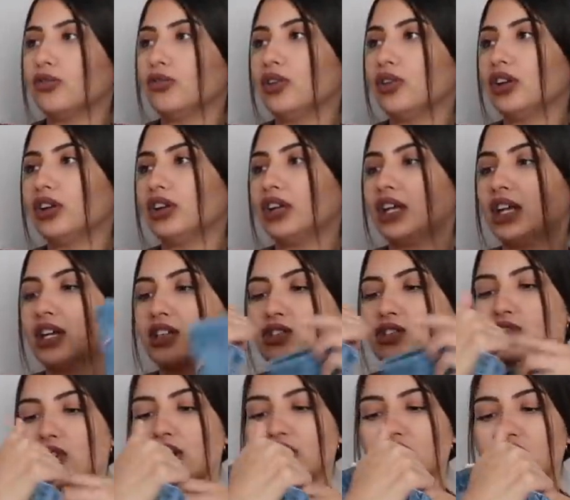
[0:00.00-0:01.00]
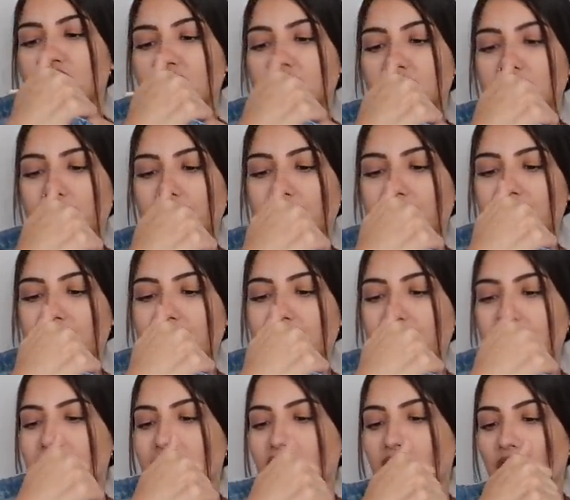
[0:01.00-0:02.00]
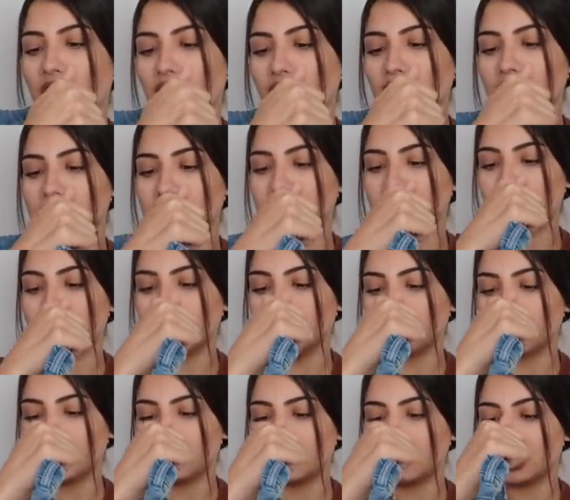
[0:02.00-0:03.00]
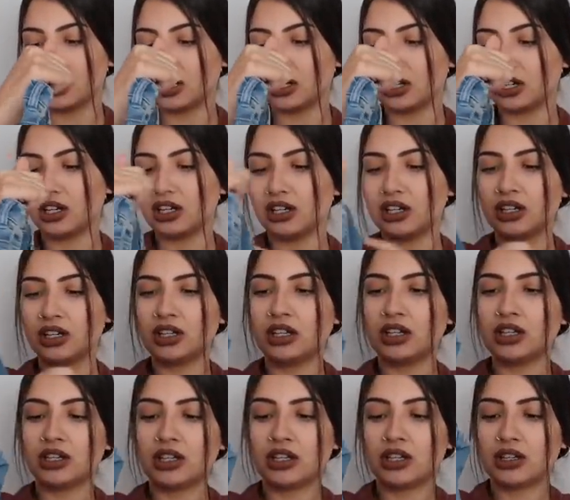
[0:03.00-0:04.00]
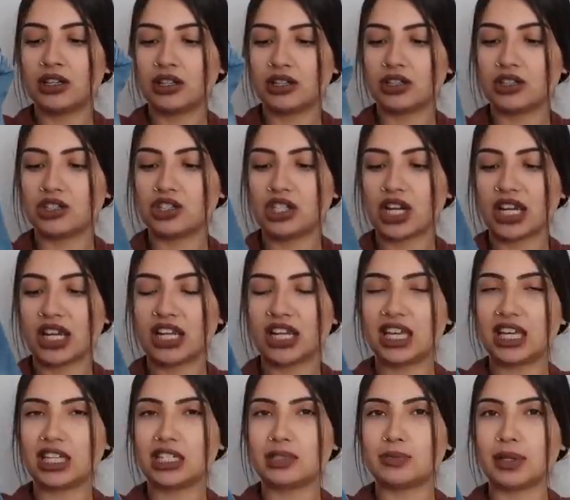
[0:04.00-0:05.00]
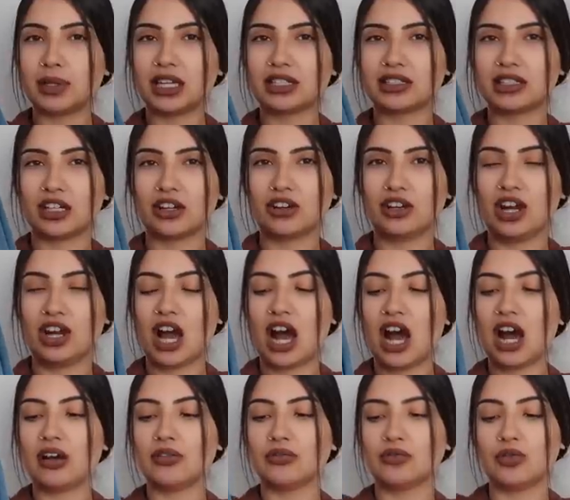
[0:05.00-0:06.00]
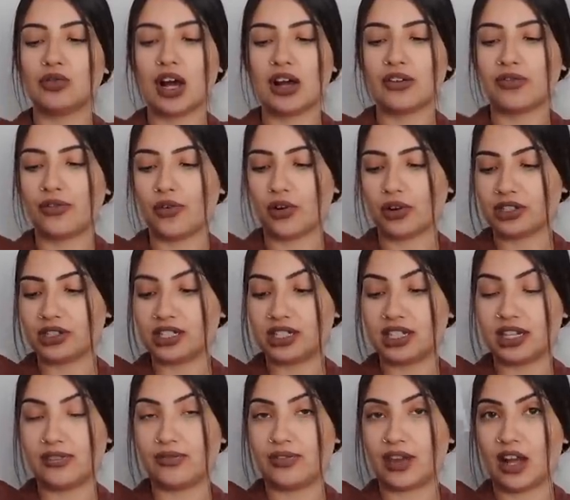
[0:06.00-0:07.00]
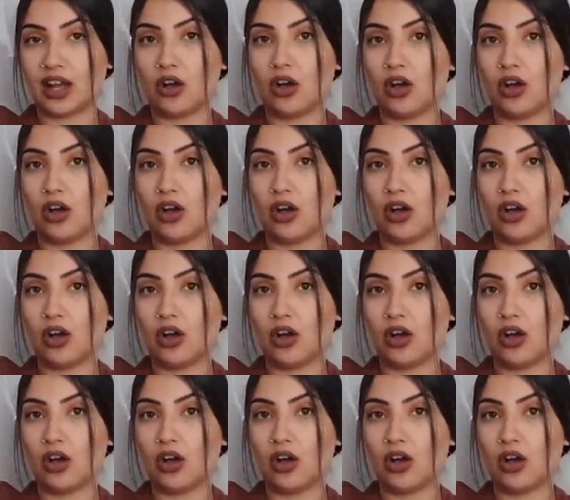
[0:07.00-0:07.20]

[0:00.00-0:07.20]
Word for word: really stretchy. So I think these are still considered jeggings because they're not rough or stiff at